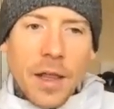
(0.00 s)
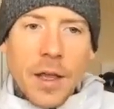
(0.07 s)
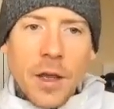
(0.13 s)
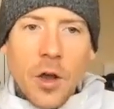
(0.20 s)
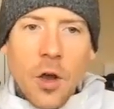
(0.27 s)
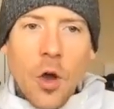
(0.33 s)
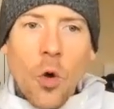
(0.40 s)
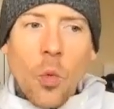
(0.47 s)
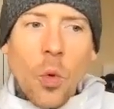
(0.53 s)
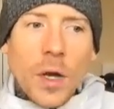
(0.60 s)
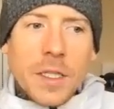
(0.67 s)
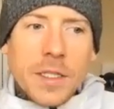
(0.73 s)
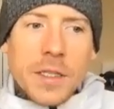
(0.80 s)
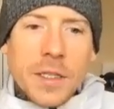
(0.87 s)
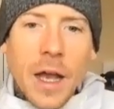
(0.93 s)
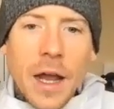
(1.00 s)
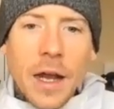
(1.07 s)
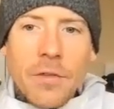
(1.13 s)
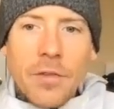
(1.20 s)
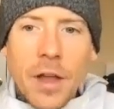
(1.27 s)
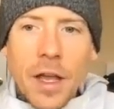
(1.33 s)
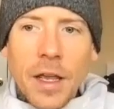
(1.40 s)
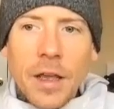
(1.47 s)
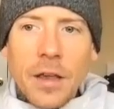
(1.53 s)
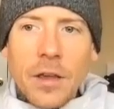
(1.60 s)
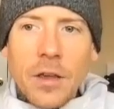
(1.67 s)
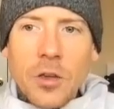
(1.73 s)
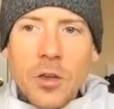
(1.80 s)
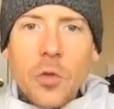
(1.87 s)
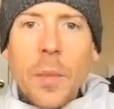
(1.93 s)
Like, what's kind of like,
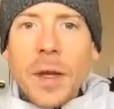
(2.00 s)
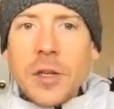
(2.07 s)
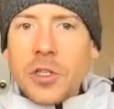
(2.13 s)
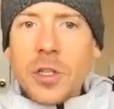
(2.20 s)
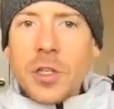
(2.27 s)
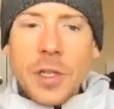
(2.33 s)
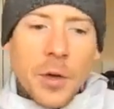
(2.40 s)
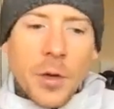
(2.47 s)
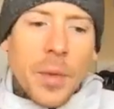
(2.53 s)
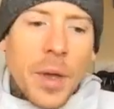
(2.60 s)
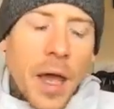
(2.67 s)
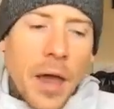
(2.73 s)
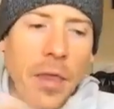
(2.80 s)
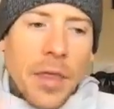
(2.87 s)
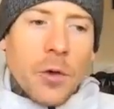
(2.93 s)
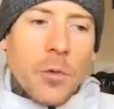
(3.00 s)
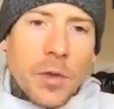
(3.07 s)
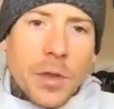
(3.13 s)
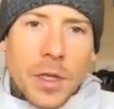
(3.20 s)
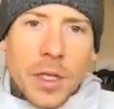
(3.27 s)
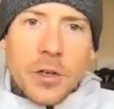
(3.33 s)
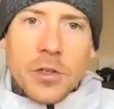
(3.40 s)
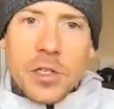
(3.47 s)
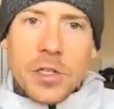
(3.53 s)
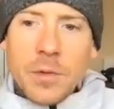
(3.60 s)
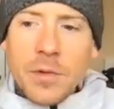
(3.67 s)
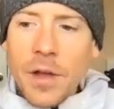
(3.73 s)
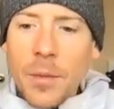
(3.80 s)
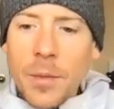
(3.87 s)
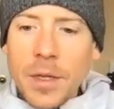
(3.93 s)
you mentioned a little bit, I think, with the leadership
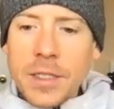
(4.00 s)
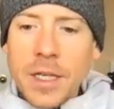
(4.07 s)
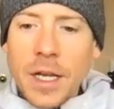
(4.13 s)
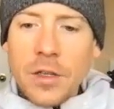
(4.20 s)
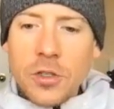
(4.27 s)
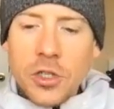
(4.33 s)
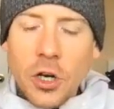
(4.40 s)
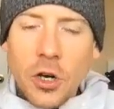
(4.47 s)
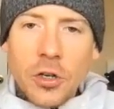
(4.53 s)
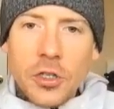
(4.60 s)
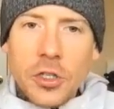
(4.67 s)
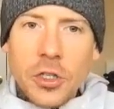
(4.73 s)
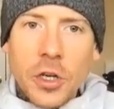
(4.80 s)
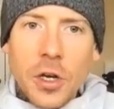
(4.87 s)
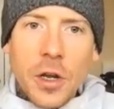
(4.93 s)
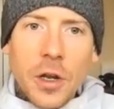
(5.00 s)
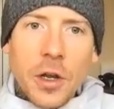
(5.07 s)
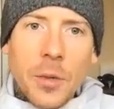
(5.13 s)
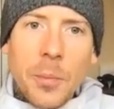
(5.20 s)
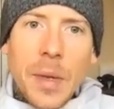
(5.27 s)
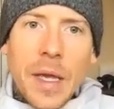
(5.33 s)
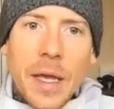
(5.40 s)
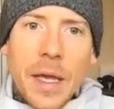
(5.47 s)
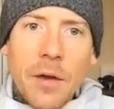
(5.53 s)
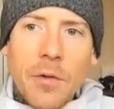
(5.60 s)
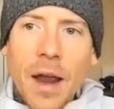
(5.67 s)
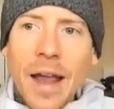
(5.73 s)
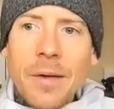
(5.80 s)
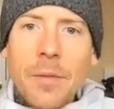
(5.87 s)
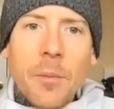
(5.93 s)
development inside the church being,
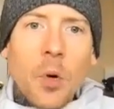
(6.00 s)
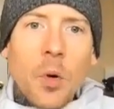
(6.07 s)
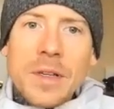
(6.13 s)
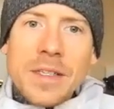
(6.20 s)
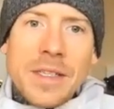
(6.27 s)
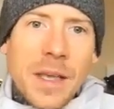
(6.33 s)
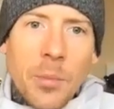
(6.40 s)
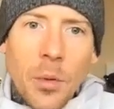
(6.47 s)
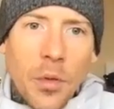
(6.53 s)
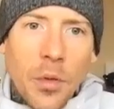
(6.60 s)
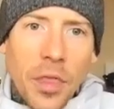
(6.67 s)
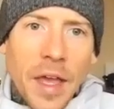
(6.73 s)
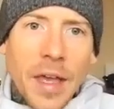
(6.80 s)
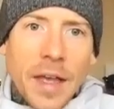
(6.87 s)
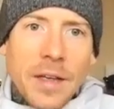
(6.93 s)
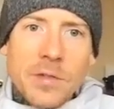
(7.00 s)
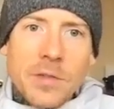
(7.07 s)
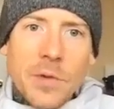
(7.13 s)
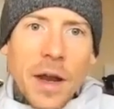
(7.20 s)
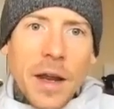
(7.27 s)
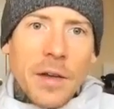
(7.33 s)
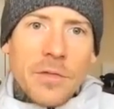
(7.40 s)
right, more simple things, right?